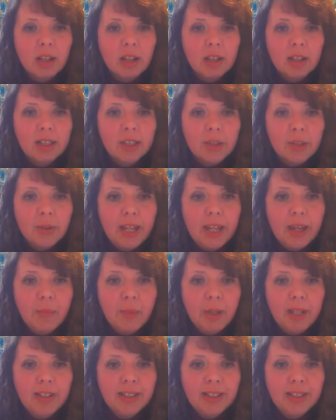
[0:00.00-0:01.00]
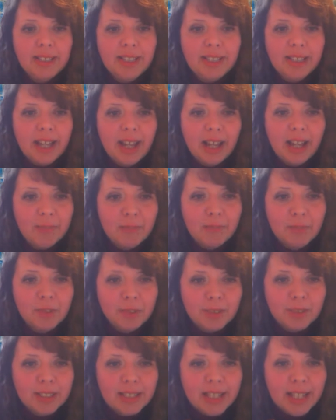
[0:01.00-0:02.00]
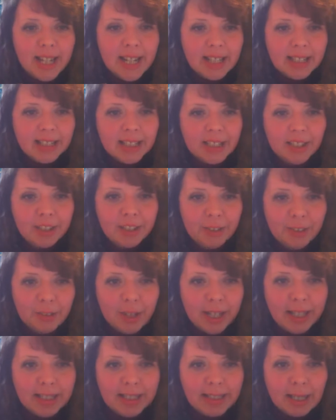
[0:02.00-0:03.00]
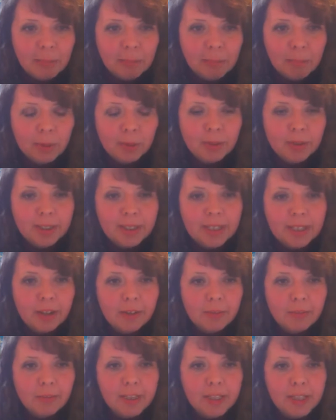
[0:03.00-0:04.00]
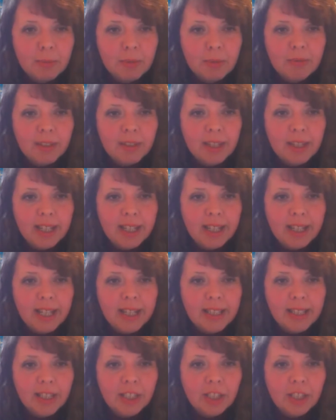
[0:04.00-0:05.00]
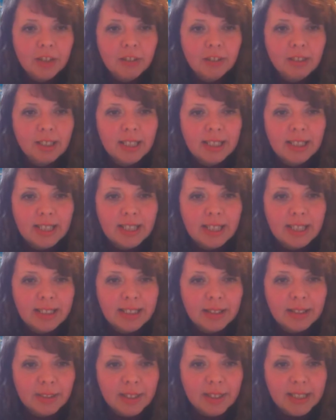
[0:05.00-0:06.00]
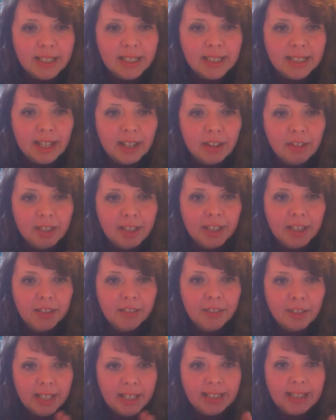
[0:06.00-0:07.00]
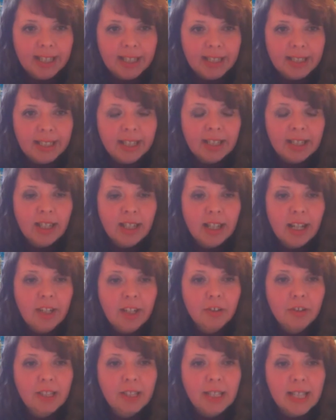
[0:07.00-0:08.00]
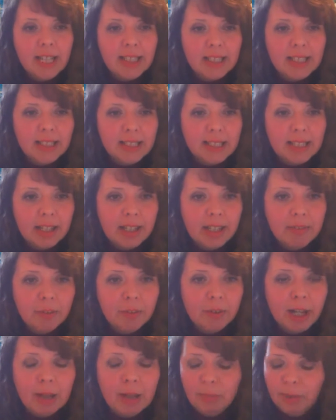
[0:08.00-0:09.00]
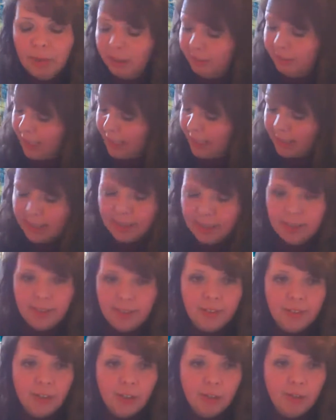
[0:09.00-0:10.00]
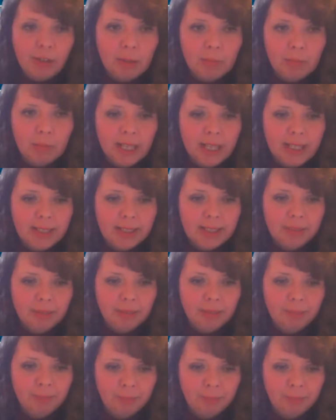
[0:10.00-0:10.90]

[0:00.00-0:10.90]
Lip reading: So here where you can see the headphones are next to examples of some of the additional listening activities that are integrated in other lessons like the vocabulary lesson and the grammar lesson.